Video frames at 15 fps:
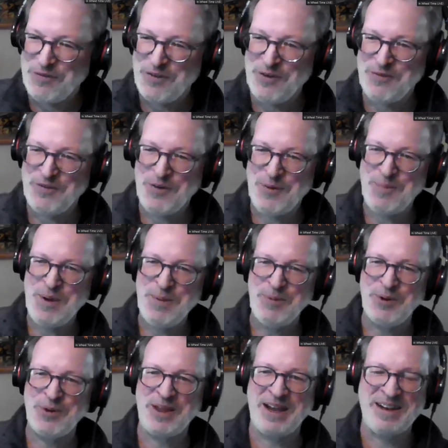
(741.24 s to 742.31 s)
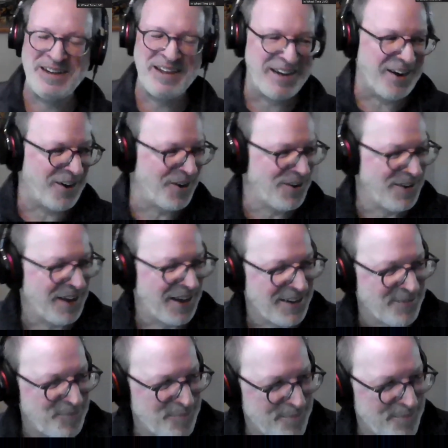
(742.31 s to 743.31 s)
For people that are not